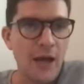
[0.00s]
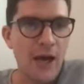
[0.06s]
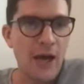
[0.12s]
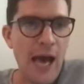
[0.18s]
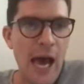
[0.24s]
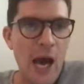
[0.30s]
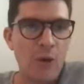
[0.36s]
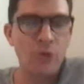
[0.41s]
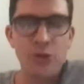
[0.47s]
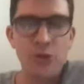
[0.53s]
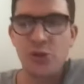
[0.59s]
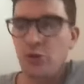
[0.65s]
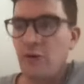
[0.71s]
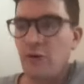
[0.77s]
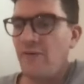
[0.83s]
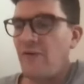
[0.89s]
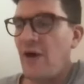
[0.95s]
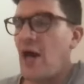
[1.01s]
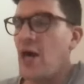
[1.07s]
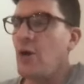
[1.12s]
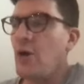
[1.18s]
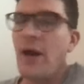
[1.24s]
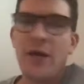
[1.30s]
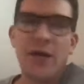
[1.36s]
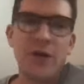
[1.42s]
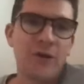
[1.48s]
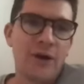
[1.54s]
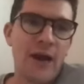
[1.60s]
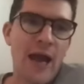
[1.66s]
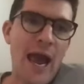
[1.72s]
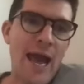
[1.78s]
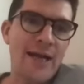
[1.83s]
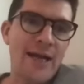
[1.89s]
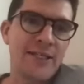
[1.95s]
How would you evaluate your
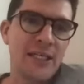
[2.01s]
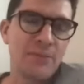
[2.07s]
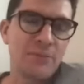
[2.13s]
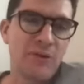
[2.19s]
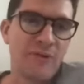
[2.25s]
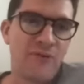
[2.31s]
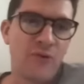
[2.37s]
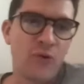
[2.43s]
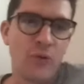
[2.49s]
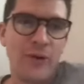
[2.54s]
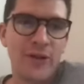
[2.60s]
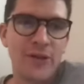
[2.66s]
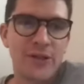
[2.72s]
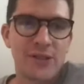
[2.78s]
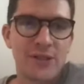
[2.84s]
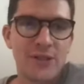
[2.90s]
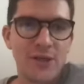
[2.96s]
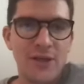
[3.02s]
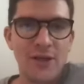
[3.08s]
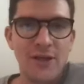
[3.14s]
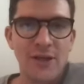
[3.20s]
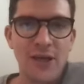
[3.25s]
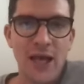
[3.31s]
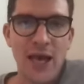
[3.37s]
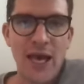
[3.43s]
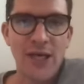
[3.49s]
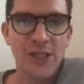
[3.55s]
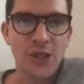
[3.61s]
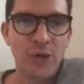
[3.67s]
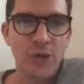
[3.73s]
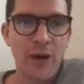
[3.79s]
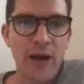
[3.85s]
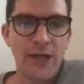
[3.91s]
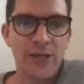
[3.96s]
acting performance in the
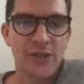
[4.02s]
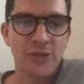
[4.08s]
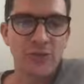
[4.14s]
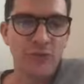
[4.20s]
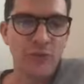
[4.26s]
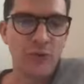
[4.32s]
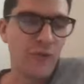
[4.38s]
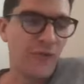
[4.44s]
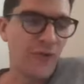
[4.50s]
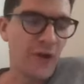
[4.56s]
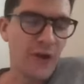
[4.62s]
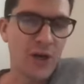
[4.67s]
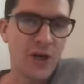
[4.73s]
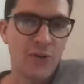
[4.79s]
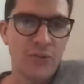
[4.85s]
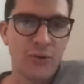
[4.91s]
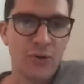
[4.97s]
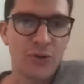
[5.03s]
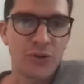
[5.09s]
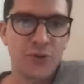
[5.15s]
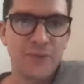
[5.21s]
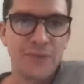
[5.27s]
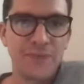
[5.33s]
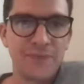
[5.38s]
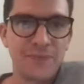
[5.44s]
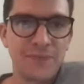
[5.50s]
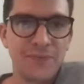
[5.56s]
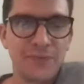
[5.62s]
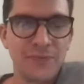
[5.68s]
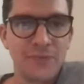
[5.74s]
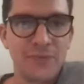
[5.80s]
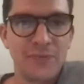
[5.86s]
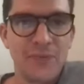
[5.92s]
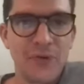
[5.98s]
SOS roofing commercial?
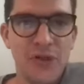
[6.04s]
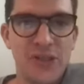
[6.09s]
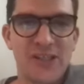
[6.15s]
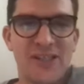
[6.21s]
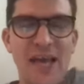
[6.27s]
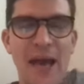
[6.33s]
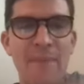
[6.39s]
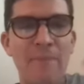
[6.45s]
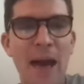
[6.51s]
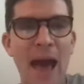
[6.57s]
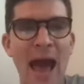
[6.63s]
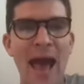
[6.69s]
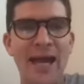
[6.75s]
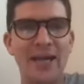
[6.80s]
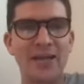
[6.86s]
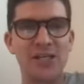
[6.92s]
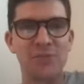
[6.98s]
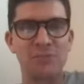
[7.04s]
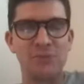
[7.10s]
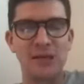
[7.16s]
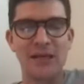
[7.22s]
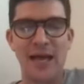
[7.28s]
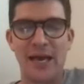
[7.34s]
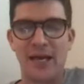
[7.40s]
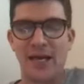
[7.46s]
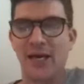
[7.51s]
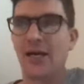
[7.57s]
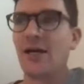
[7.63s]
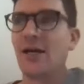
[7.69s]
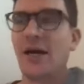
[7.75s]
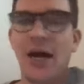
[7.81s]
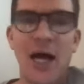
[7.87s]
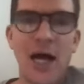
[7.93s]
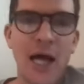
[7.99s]
If you could step back and just be like a
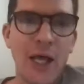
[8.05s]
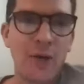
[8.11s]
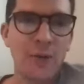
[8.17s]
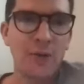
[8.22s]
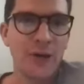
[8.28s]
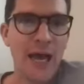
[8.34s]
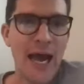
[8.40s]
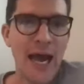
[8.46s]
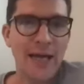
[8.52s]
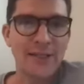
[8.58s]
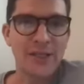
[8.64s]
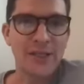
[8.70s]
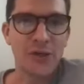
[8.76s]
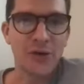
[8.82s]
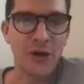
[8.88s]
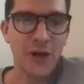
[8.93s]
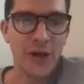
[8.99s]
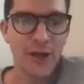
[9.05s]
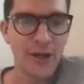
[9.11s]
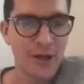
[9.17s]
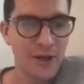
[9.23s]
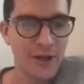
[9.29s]
Hollywood acting critic.